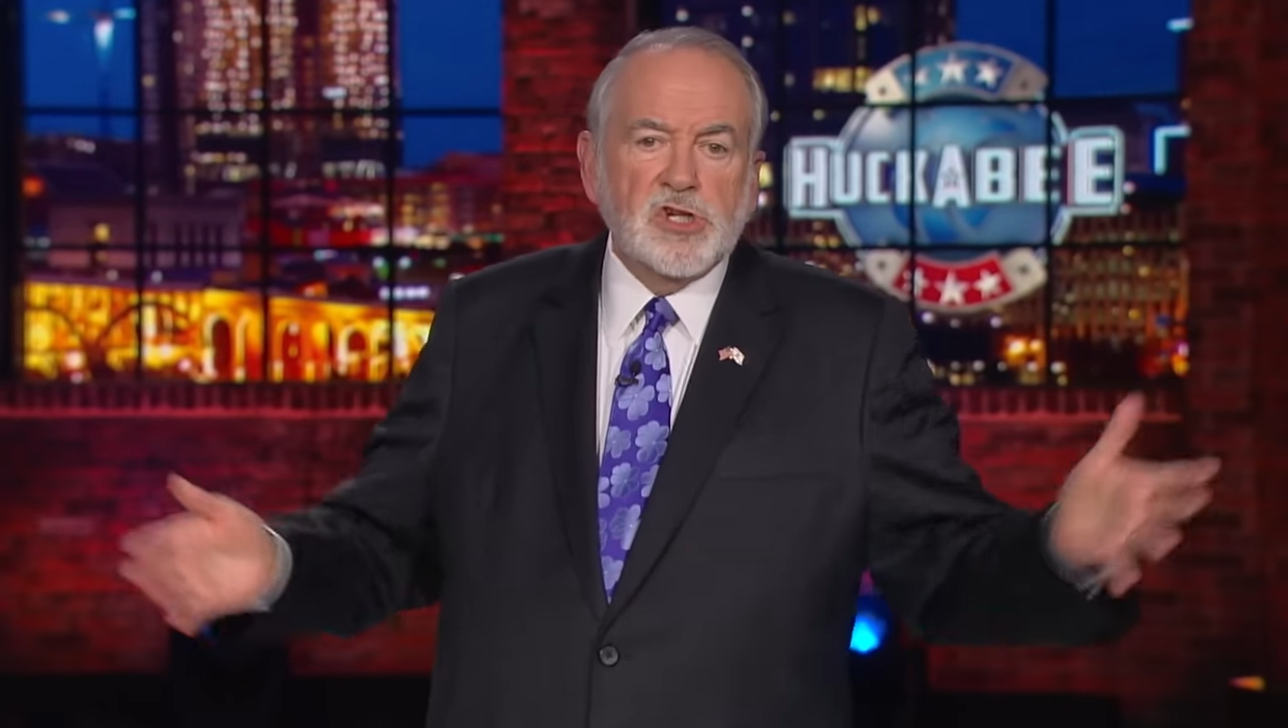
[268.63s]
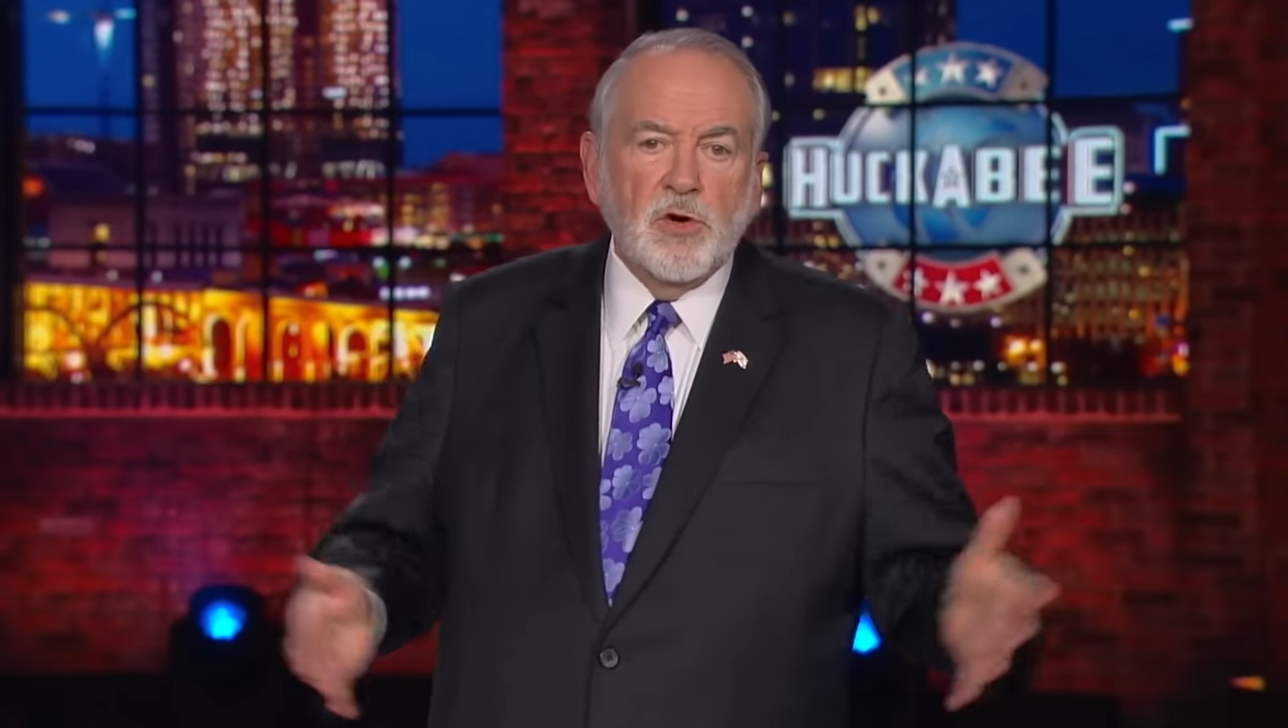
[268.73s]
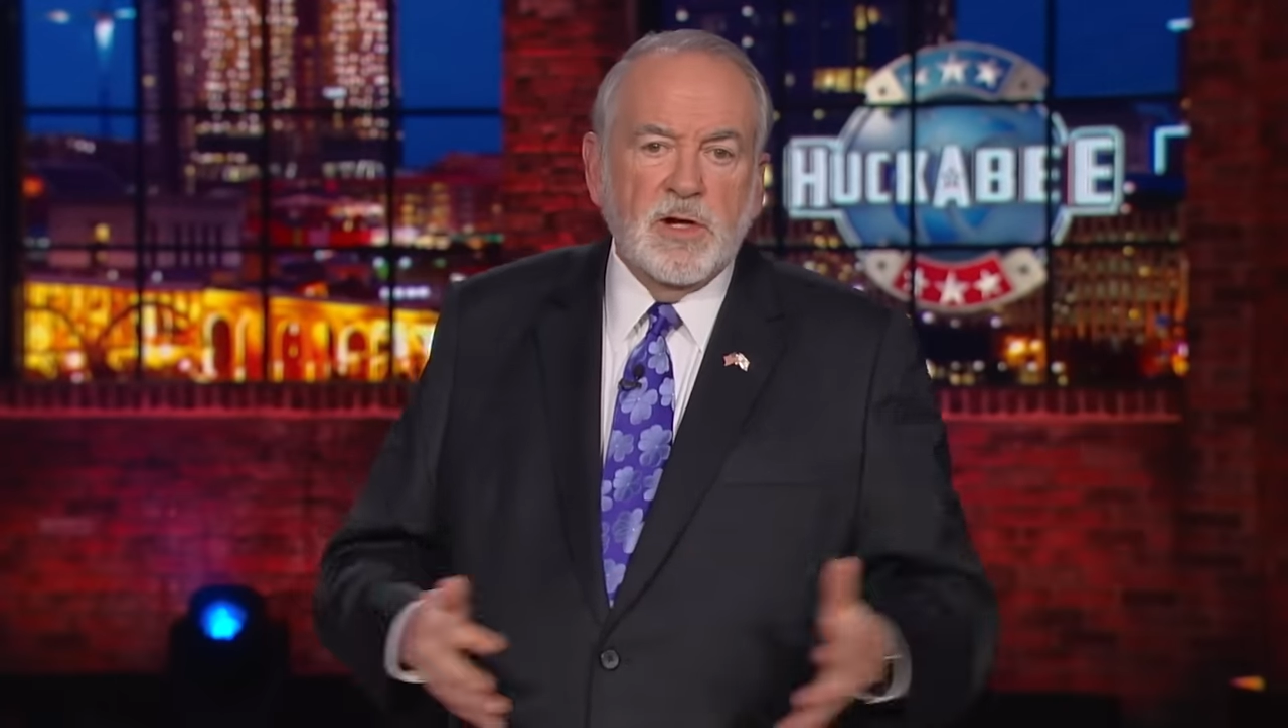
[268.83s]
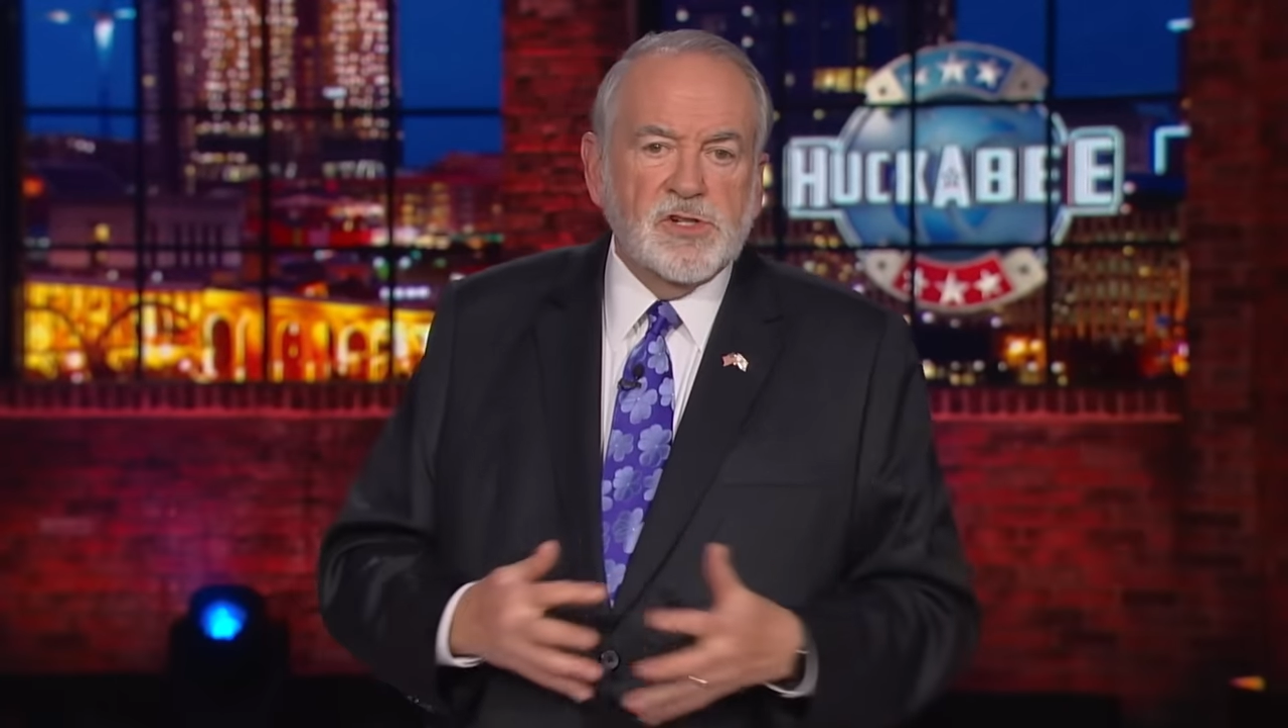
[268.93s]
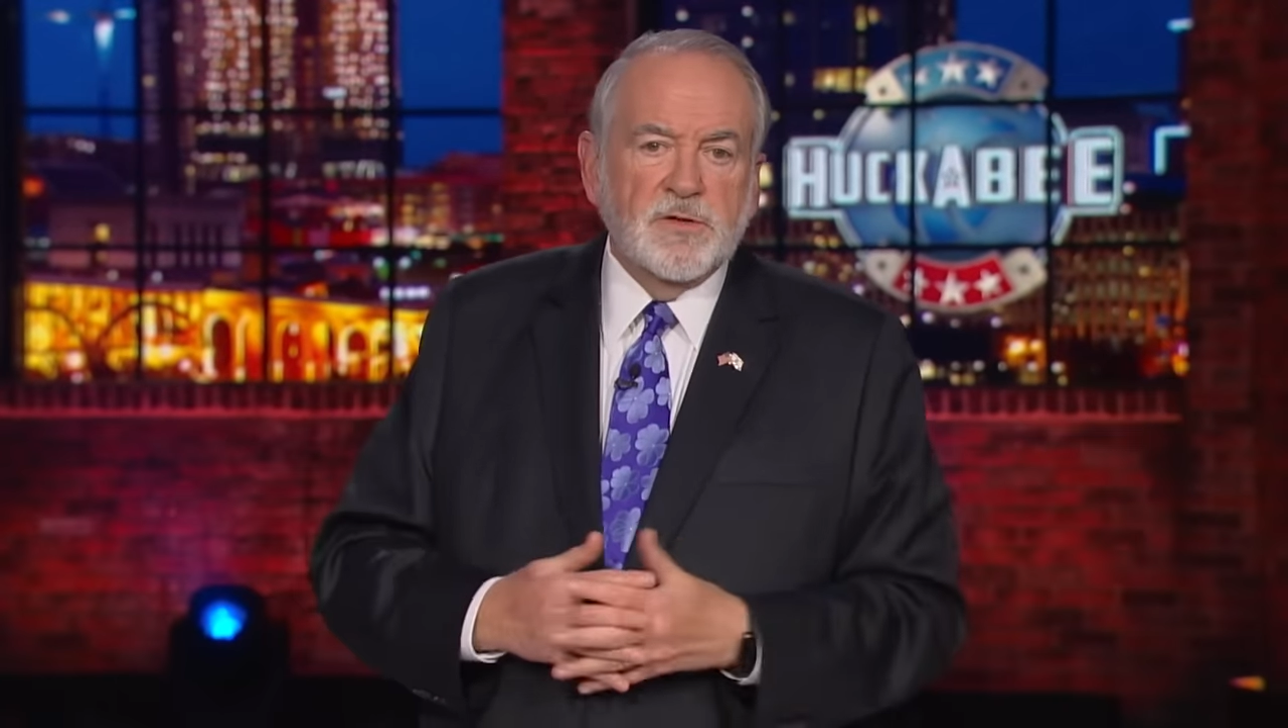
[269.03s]

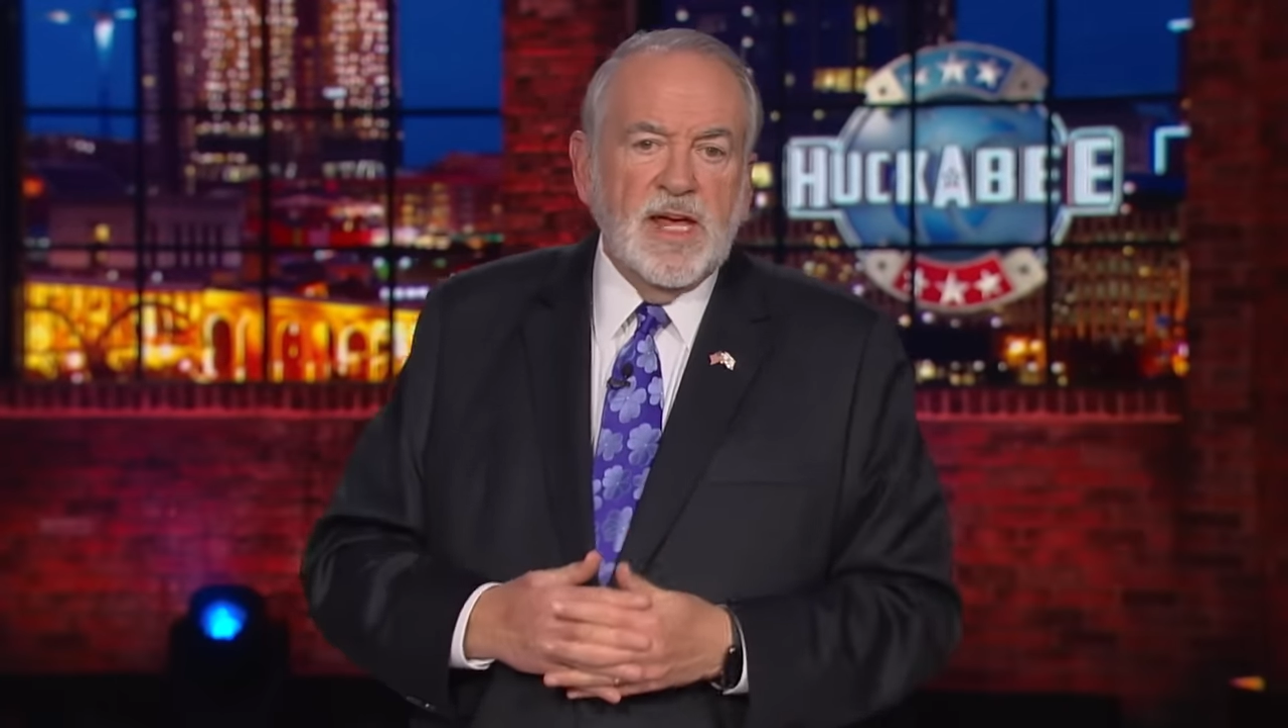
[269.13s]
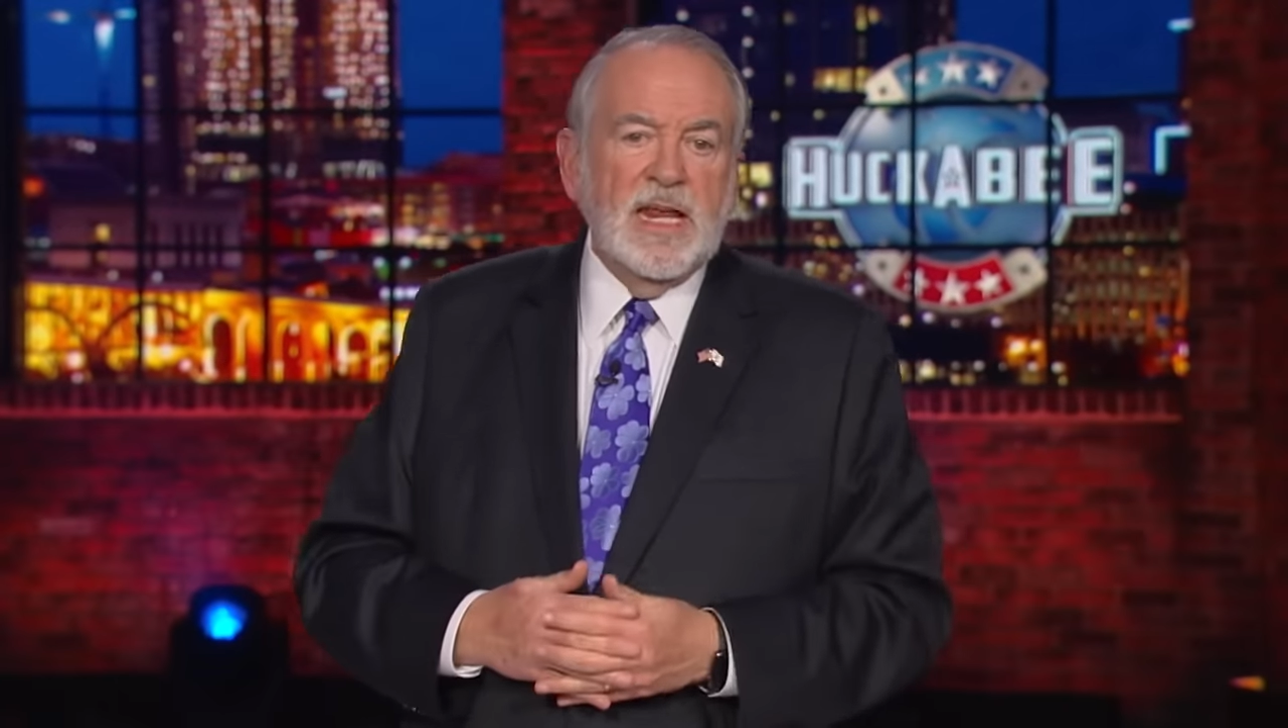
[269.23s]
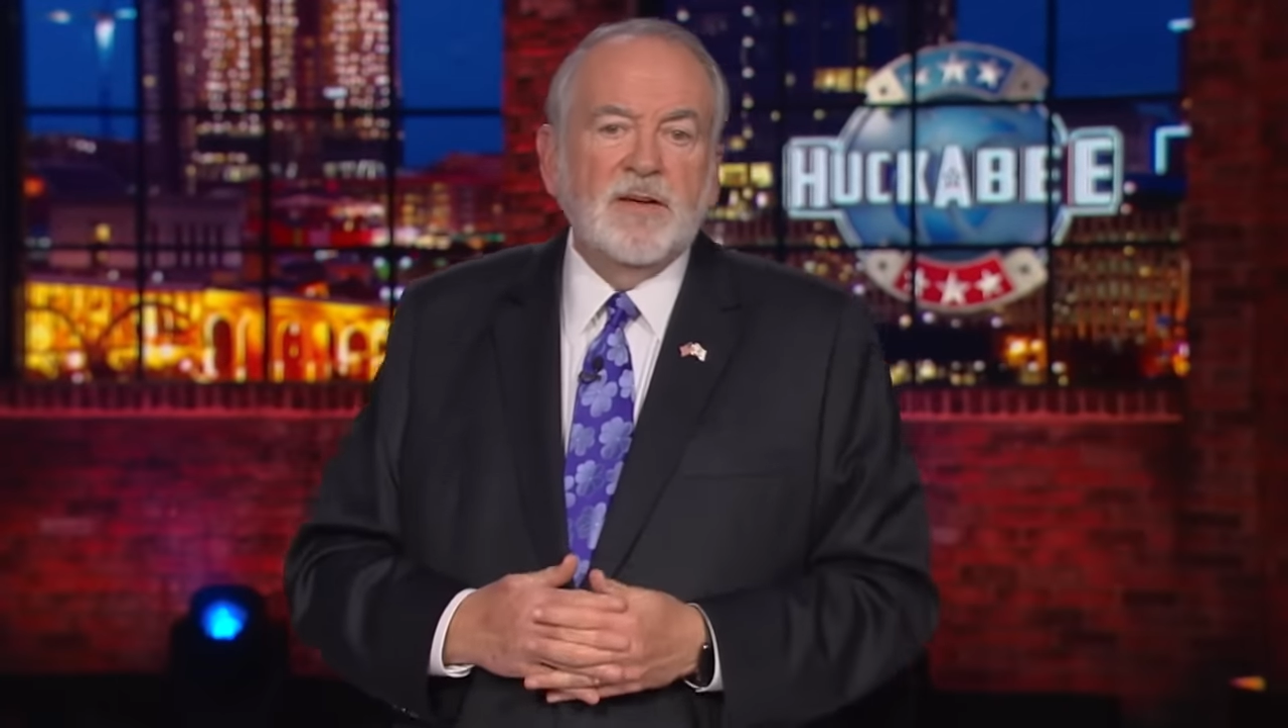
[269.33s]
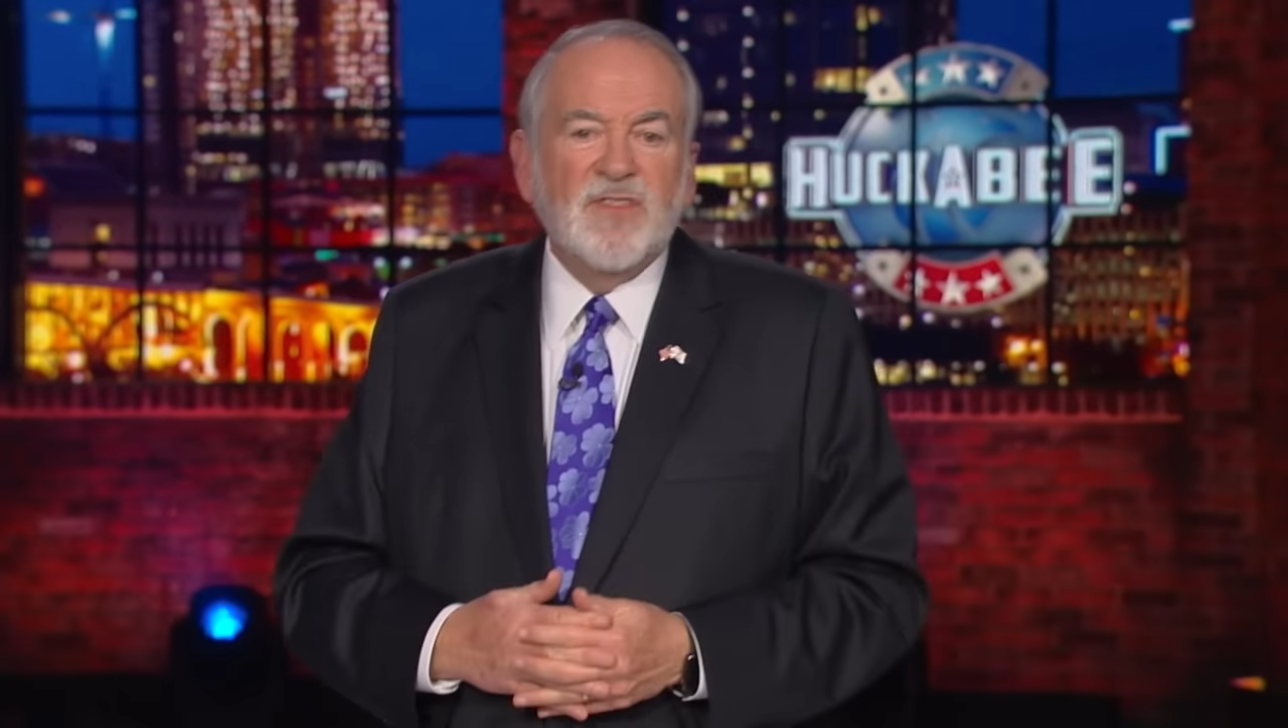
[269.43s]
choice of eating